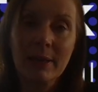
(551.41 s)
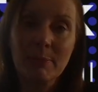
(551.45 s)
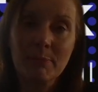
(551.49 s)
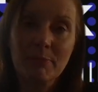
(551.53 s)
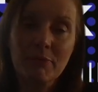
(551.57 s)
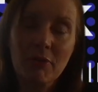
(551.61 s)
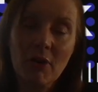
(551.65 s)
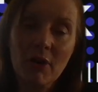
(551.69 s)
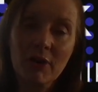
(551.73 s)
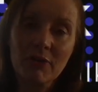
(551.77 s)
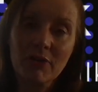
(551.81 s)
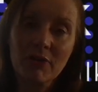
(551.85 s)

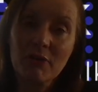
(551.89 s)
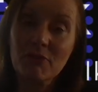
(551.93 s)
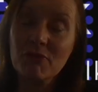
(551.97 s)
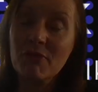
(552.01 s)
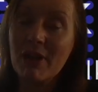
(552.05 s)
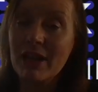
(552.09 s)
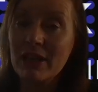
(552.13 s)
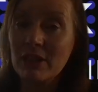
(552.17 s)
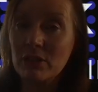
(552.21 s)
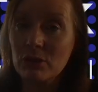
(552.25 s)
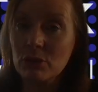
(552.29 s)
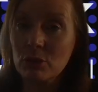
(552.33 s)
private
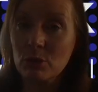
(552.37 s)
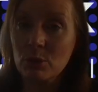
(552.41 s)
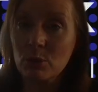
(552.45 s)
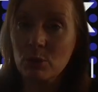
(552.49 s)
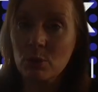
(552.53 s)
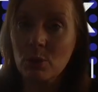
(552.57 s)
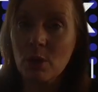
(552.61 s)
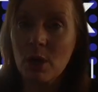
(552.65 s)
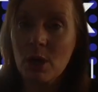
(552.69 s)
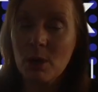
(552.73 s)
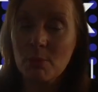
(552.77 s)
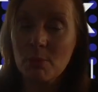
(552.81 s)

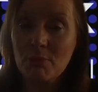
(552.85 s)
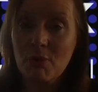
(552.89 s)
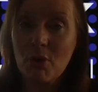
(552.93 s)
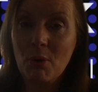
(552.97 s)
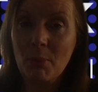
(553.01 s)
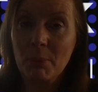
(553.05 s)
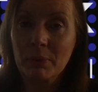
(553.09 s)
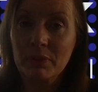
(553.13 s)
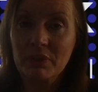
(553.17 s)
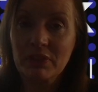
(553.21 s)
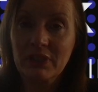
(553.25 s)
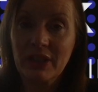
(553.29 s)
rental
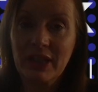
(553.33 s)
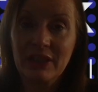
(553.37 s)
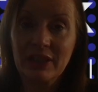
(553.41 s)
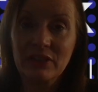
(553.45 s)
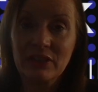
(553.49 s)
property.